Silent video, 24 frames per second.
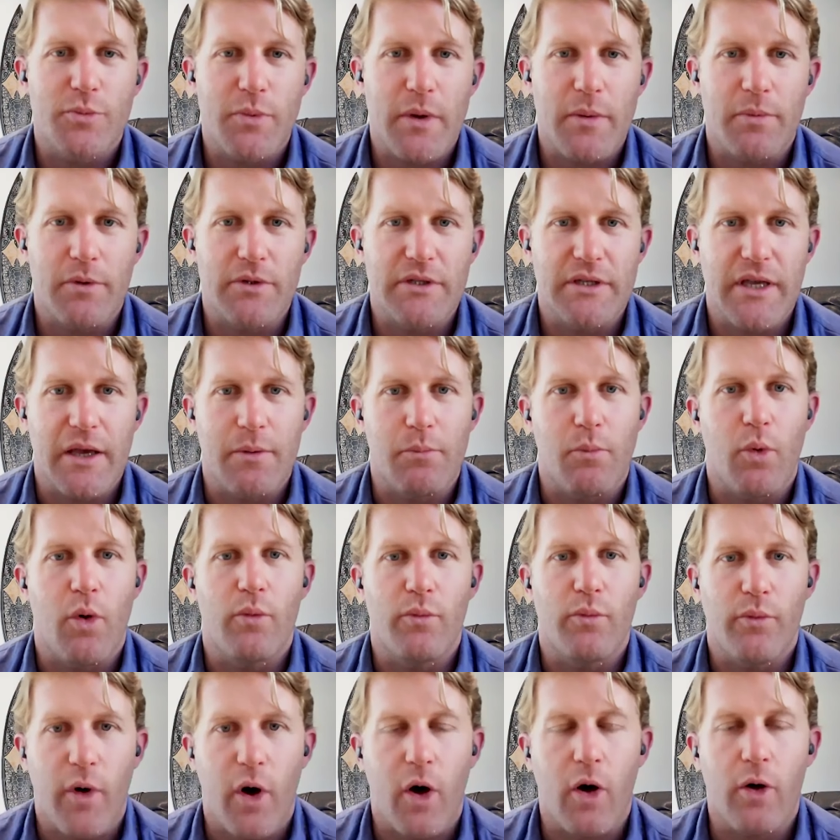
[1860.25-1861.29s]
people to get more
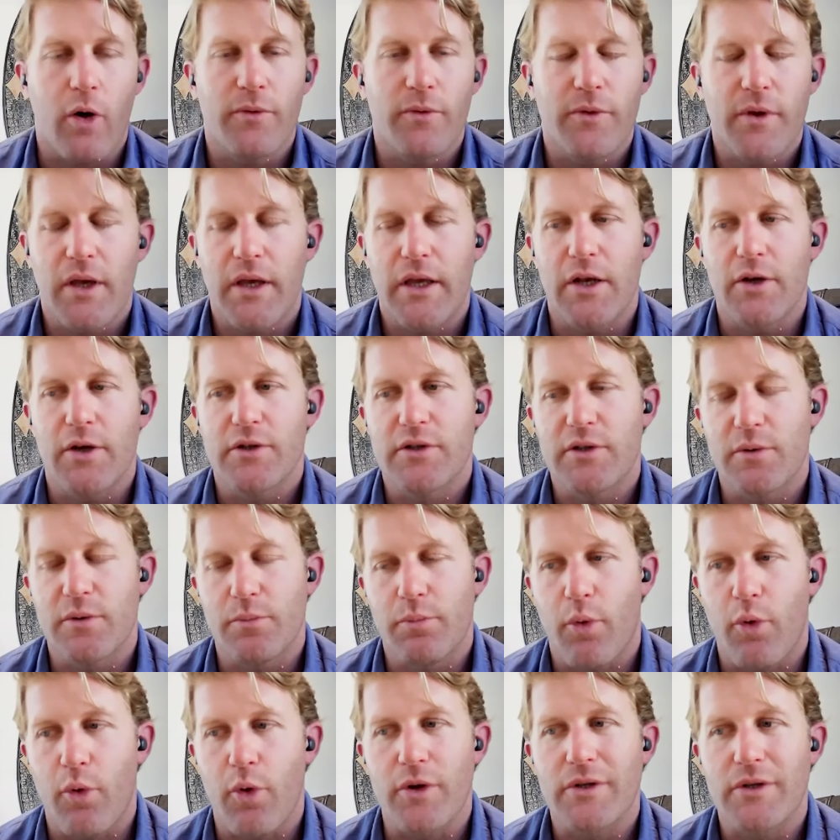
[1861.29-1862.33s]
involved,
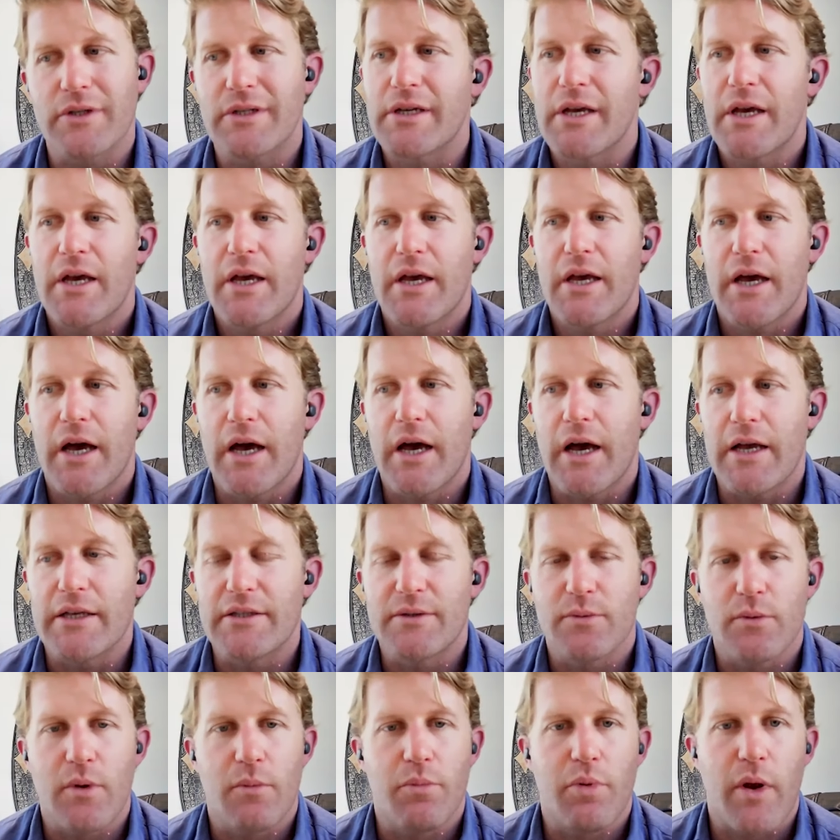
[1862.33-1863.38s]
support
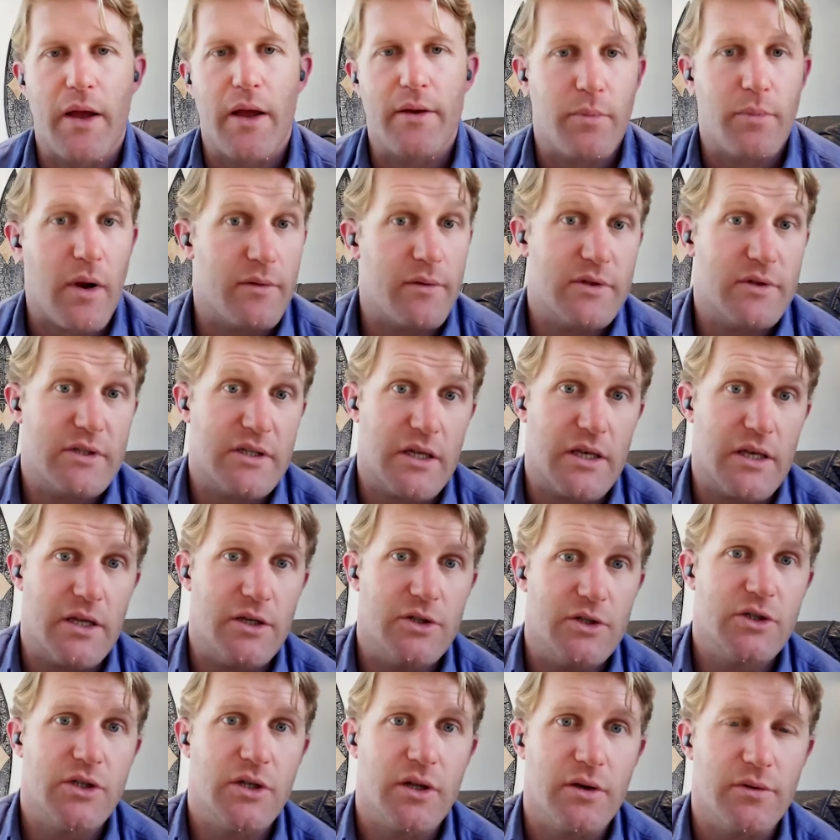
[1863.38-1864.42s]
some of the privacy
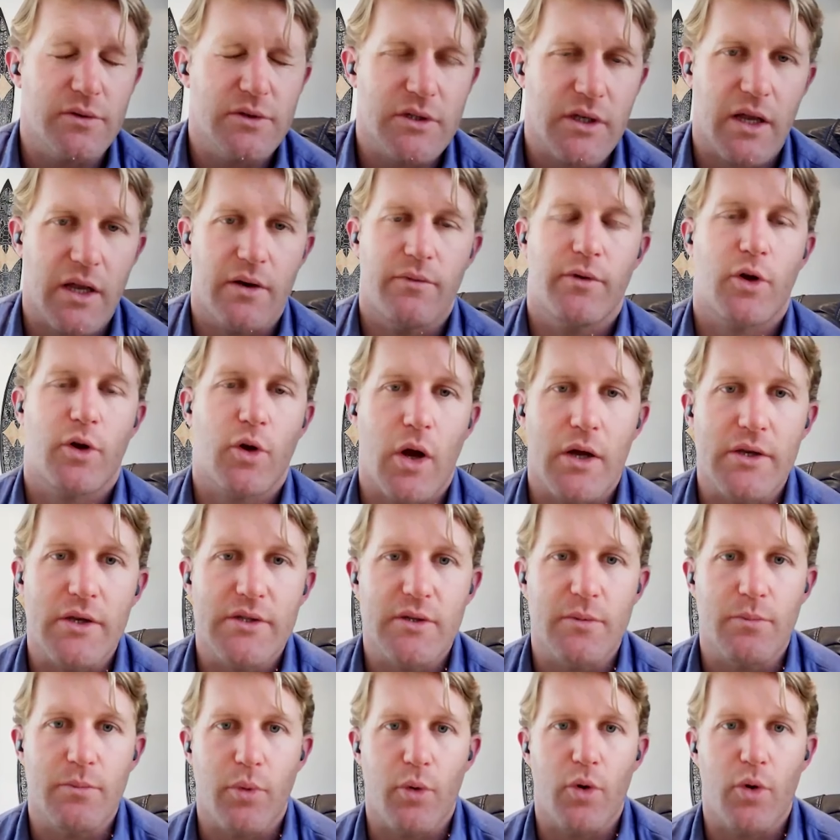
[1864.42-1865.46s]
initiatives kind of
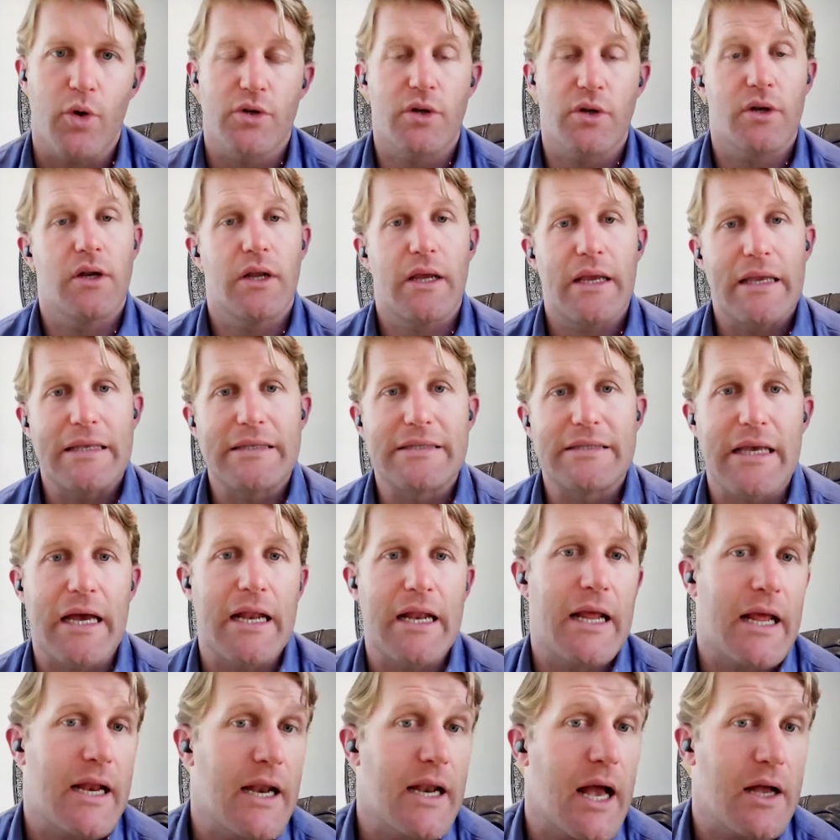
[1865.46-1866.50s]
across the board,
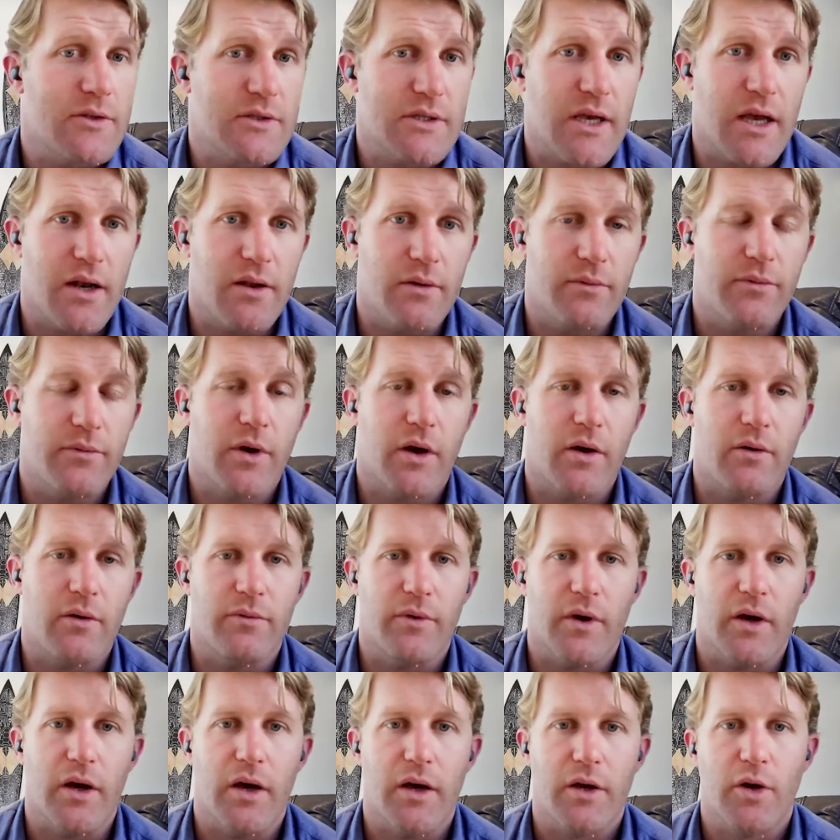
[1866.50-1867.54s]
inside and outside of
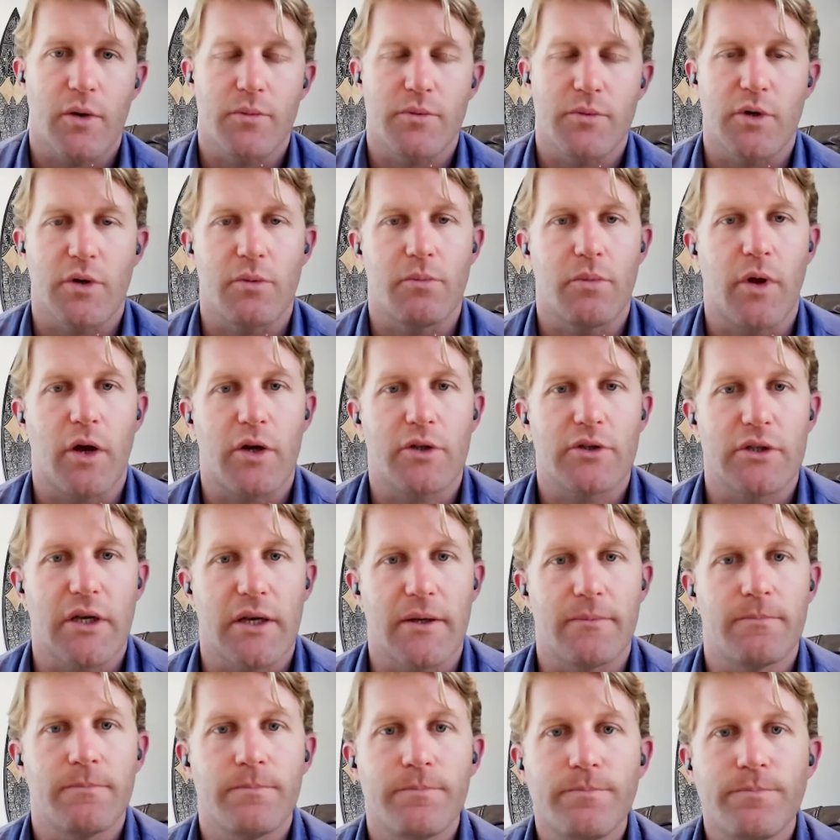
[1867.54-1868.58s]
crypto and
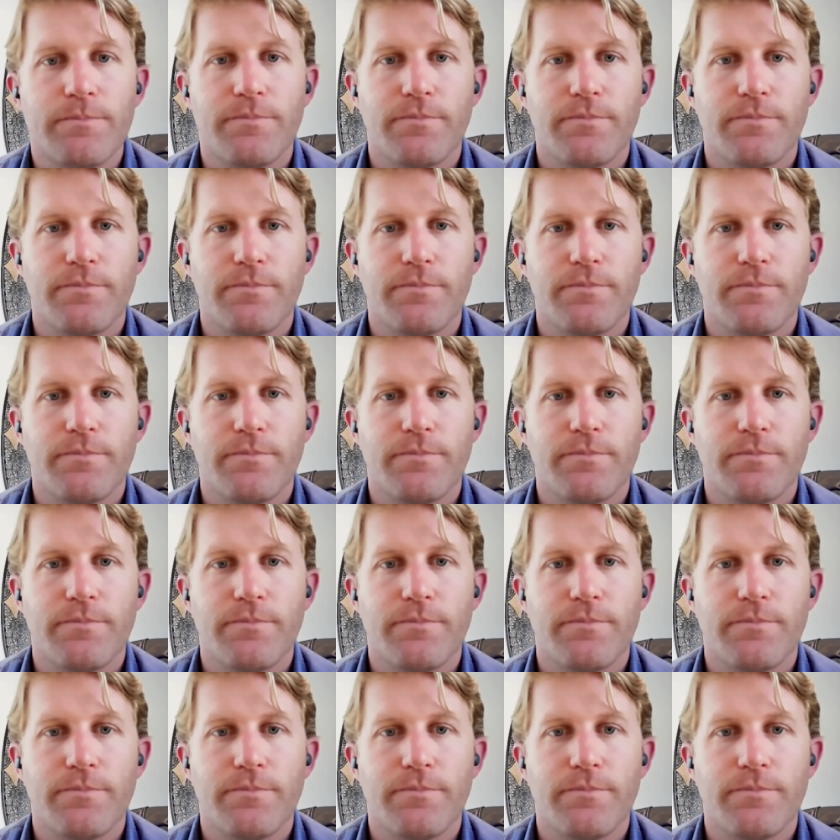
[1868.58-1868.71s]
blockchain.